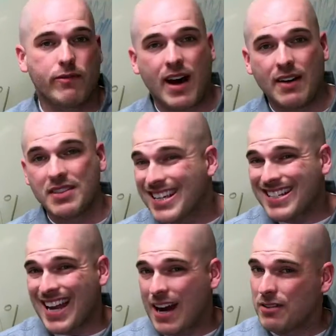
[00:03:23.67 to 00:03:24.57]
5,
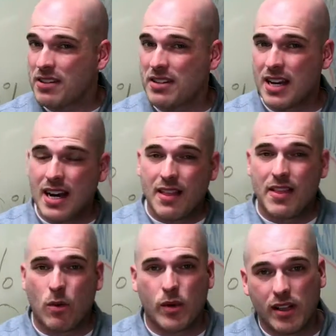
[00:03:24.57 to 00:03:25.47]
6 houses
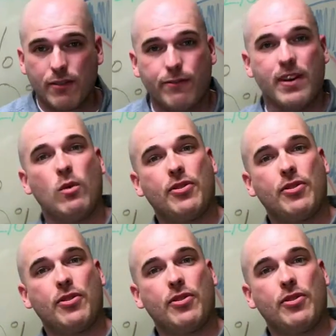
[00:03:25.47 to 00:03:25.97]
that really fit what